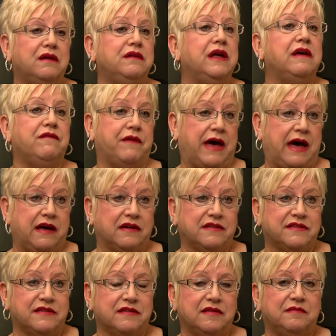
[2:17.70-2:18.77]

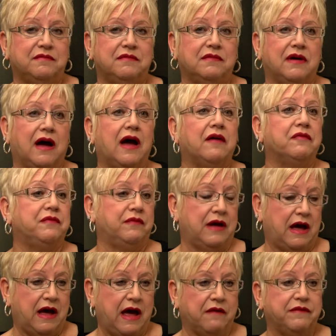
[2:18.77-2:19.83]
defects. I
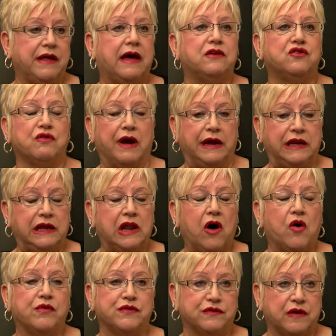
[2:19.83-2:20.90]
have that training
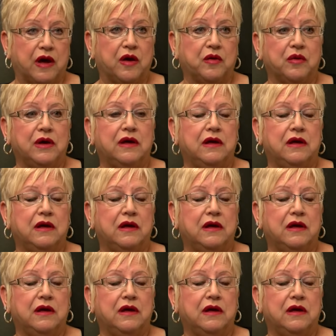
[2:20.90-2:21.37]
also.